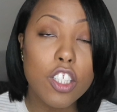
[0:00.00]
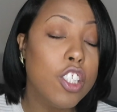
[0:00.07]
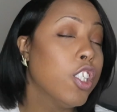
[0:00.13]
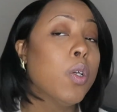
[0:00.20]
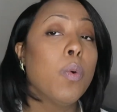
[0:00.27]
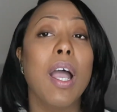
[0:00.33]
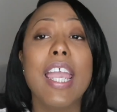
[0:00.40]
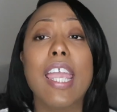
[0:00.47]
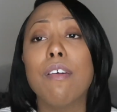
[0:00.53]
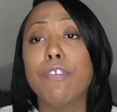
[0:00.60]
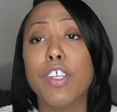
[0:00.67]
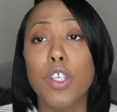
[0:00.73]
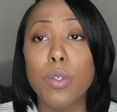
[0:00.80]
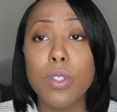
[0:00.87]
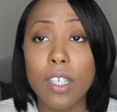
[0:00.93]
Do I
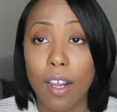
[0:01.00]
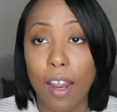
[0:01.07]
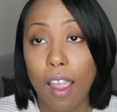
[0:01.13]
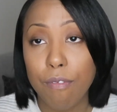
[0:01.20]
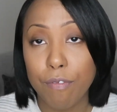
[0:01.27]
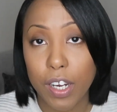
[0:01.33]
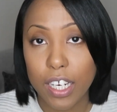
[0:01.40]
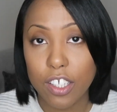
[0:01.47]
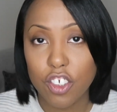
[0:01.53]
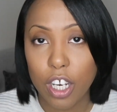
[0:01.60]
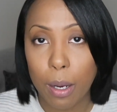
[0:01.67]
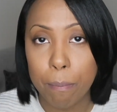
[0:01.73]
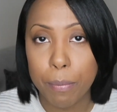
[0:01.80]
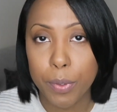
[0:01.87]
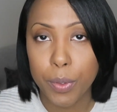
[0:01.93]
ever use clarifying
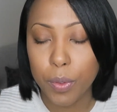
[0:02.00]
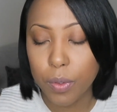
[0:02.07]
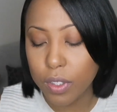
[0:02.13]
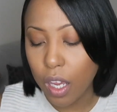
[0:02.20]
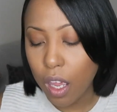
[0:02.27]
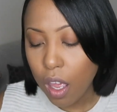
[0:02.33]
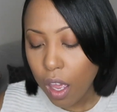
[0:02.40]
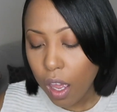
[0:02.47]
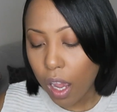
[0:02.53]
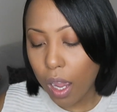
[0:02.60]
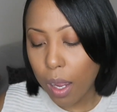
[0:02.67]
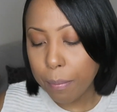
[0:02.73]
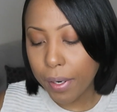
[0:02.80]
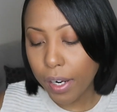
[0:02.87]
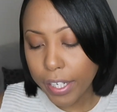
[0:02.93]
shampoos?
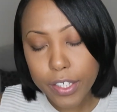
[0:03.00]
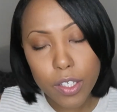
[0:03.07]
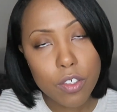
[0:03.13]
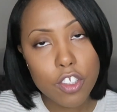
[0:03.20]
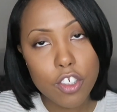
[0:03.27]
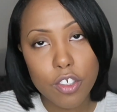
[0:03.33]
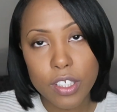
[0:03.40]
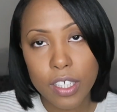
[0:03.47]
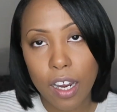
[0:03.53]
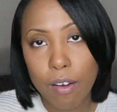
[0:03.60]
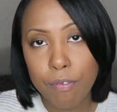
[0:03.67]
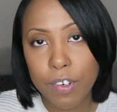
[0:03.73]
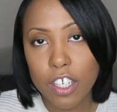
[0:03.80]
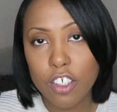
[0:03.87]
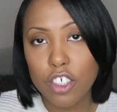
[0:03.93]
I used to use
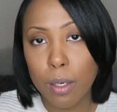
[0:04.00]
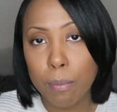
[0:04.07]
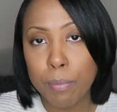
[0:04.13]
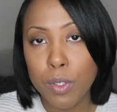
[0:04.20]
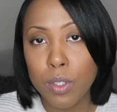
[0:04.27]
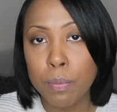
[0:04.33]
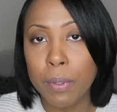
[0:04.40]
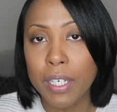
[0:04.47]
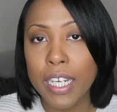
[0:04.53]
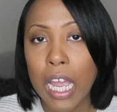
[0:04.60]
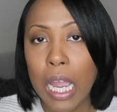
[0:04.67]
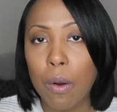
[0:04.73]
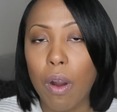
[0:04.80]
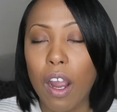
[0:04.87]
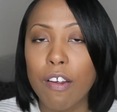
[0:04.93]
clarifying shampoos, but
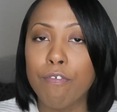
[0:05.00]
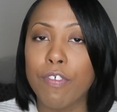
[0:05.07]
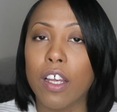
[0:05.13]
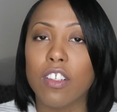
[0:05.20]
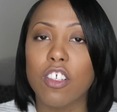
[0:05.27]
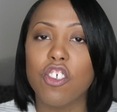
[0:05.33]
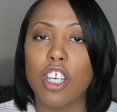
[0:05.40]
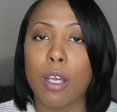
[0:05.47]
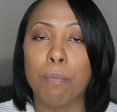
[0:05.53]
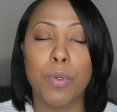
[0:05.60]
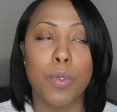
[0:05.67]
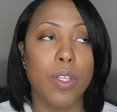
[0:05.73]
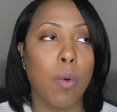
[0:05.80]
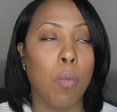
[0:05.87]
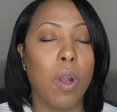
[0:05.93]
now I found the
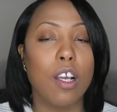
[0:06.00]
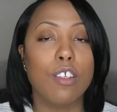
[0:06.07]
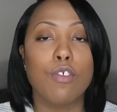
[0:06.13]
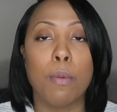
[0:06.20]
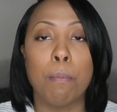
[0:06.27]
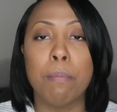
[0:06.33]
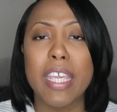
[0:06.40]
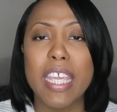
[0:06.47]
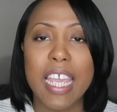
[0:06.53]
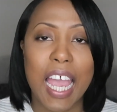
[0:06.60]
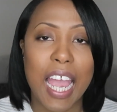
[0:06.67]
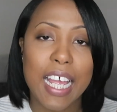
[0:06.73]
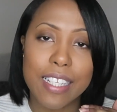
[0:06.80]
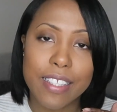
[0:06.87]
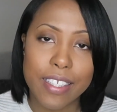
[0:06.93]
shampoo that works for me,
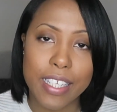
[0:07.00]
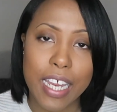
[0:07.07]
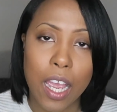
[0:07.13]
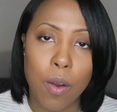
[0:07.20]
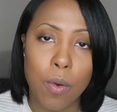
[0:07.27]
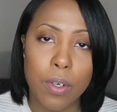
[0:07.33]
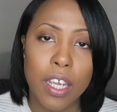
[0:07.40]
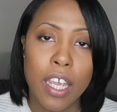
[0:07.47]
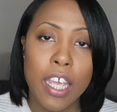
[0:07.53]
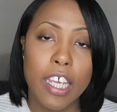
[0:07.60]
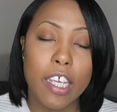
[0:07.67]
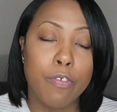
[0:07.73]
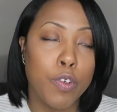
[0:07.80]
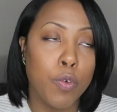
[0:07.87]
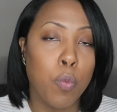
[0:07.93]
hands down.
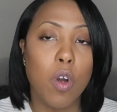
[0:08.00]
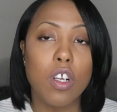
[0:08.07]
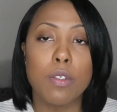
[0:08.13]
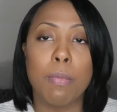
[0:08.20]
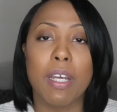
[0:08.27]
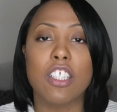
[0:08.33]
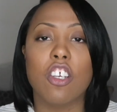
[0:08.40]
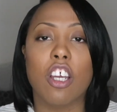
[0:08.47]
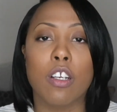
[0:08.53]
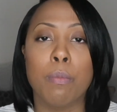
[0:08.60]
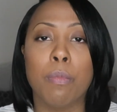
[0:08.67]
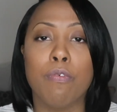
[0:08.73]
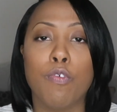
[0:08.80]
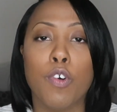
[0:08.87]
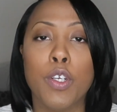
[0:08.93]
If you watched my
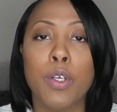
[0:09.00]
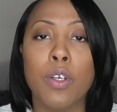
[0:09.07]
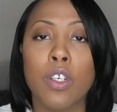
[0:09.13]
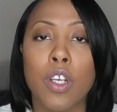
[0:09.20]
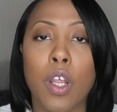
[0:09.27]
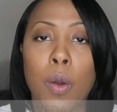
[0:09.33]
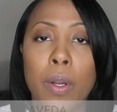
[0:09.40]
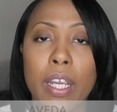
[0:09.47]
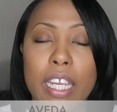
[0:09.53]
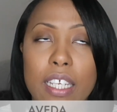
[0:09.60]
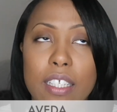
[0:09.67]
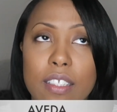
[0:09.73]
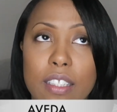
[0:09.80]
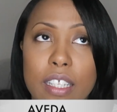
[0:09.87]
channel before, you'd know it's